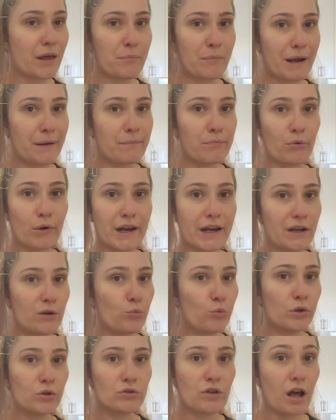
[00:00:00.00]
my brain
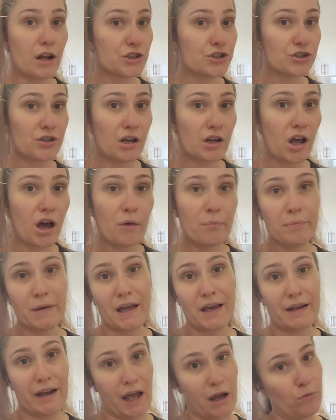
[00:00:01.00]
will not shut up
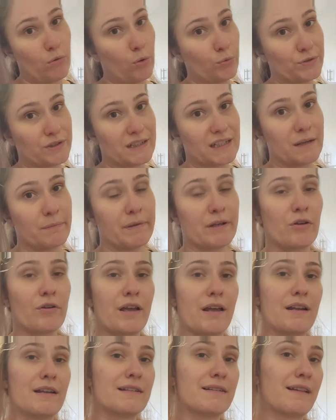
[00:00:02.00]
and I won't sleep, and I'll
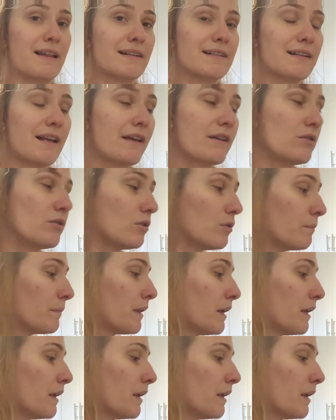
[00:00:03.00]
get into that cycle.